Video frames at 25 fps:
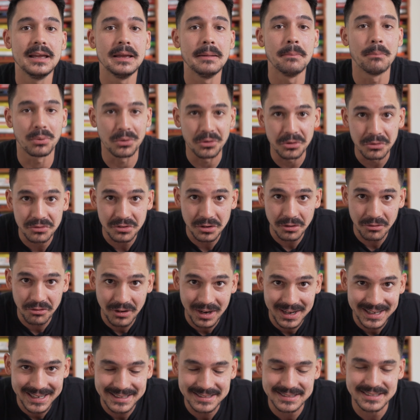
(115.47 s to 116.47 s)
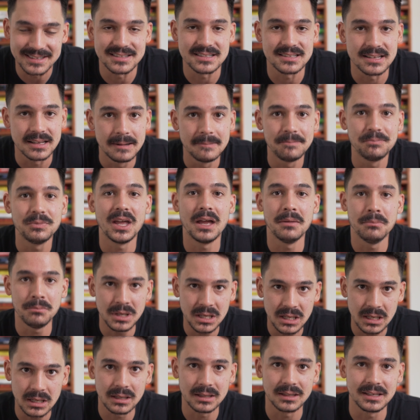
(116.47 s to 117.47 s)
improve your finances
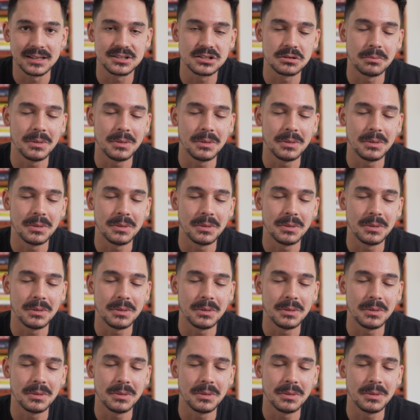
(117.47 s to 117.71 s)
immediately.